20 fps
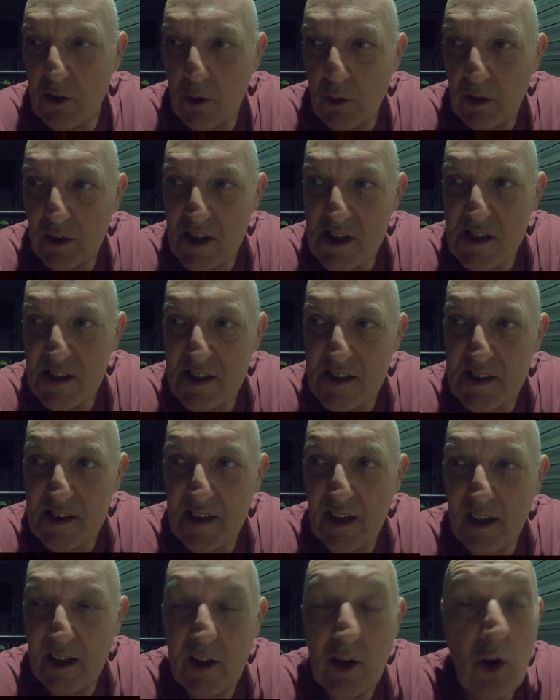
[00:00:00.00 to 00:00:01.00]
you're going to see
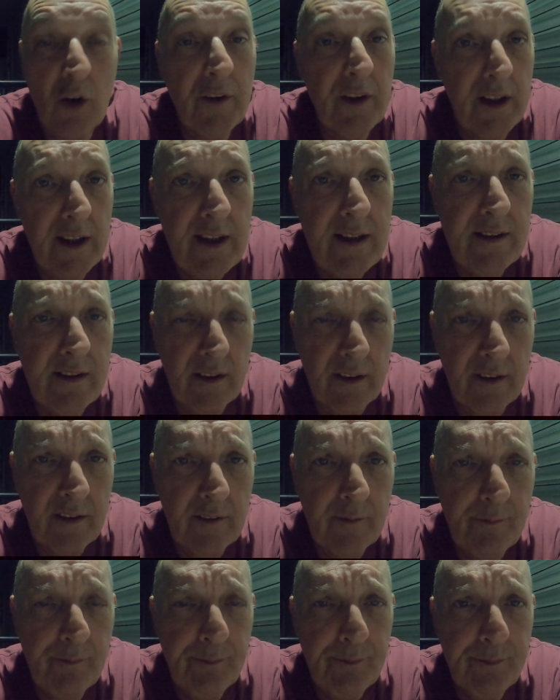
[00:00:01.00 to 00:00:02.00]
today on Eden,
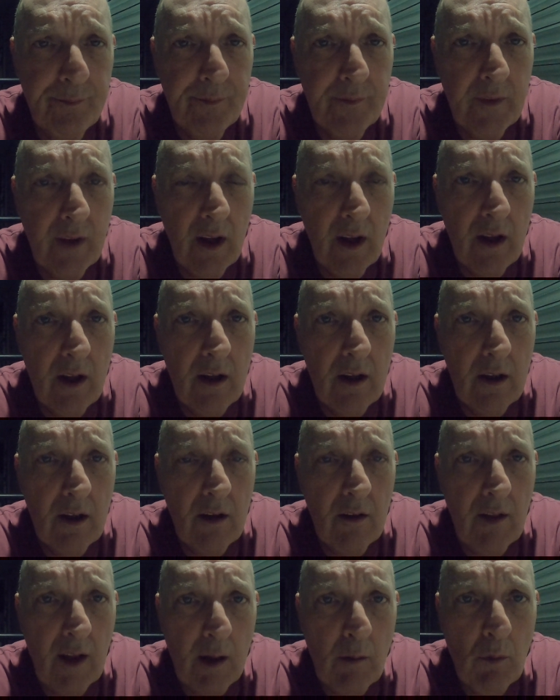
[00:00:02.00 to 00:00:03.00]

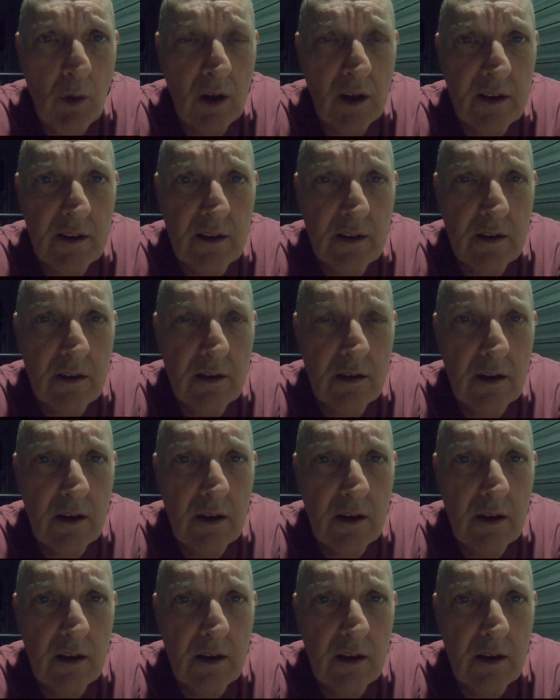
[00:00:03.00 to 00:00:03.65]
that one